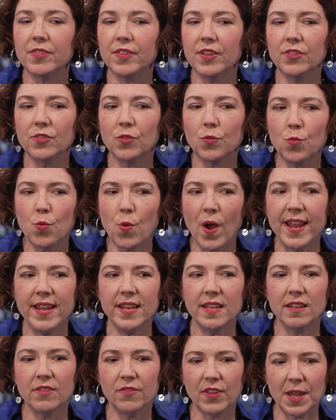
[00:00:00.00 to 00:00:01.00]
think the
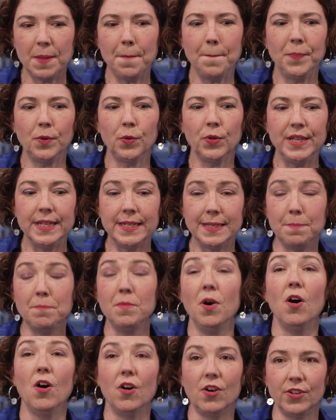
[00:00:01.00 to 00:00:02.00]
weight of employee
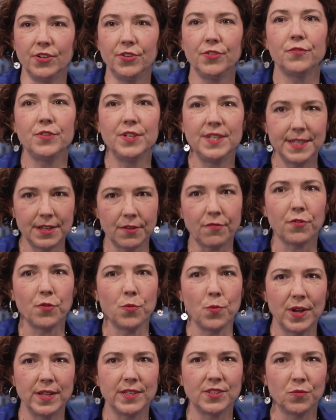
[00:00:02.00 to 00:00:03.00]
demand for
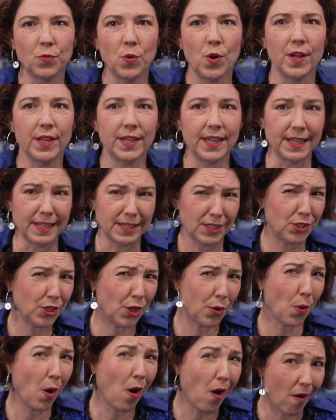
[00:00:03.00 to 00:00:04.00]
different ways of working is
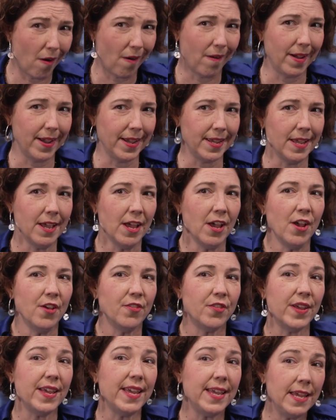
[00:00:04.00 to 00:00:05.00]
so high
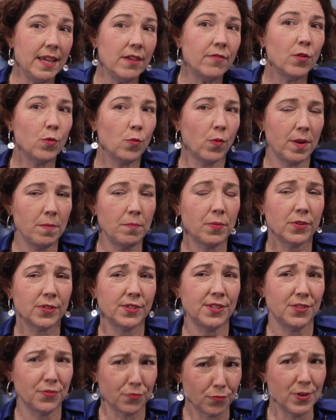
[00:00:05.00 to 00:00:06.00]
that even when
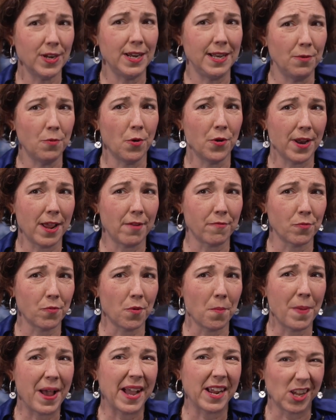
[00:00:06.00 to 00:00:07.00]
bosses really want
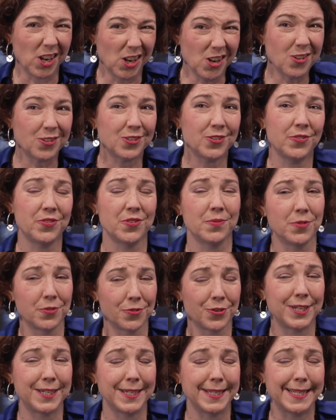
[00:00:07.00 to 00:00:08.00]
everyone back, a lot of them are
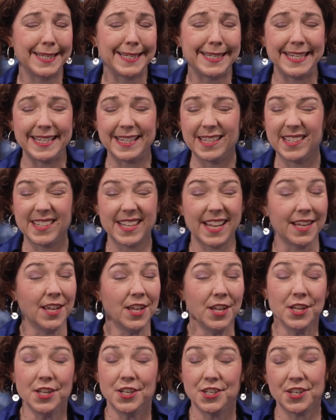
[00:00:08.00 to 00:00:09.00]
gritting their teeth and saying,
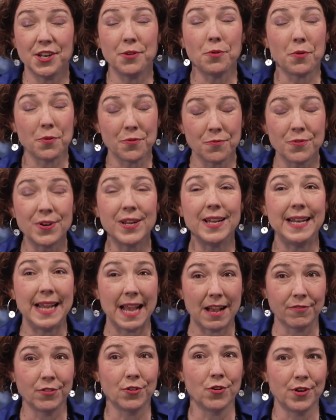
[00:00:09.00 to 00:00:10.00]
do you know what, we really
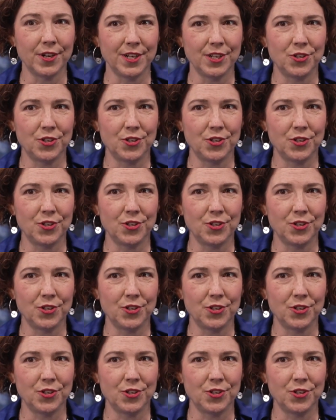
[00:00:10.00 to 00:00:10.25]
haven't got any